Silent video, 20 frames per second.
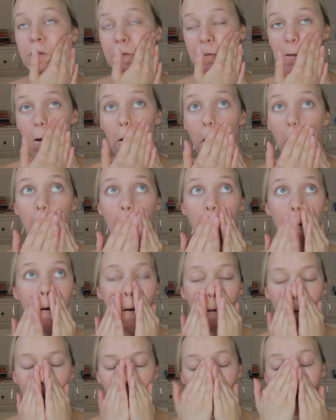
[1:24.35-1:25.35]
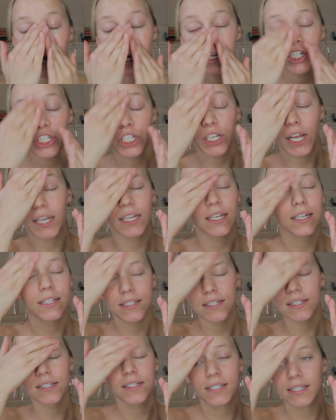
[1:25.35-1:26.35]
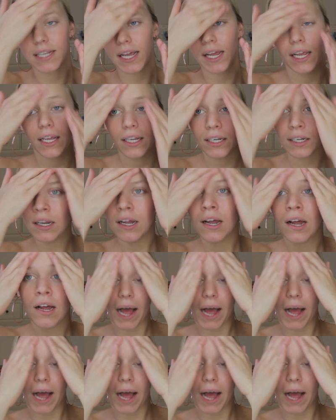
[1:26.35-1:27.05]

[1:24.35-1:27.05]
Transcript: so much. Like, it's insane.